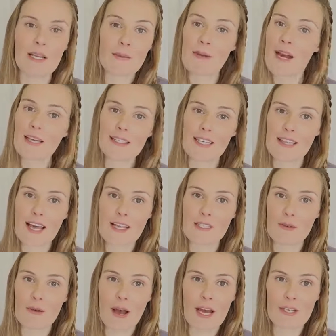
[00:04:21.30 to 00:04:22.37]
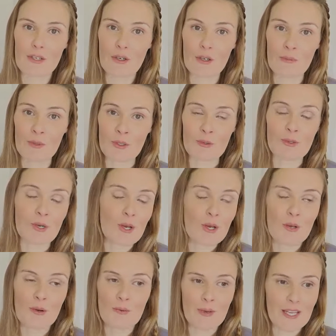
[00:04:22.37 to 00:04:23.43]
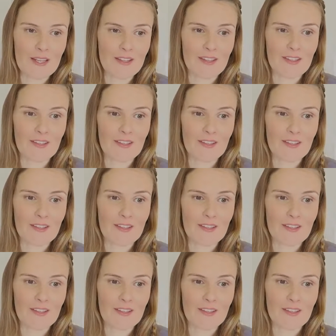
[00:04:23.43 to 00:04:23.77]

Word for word: but apparently that's quite normal with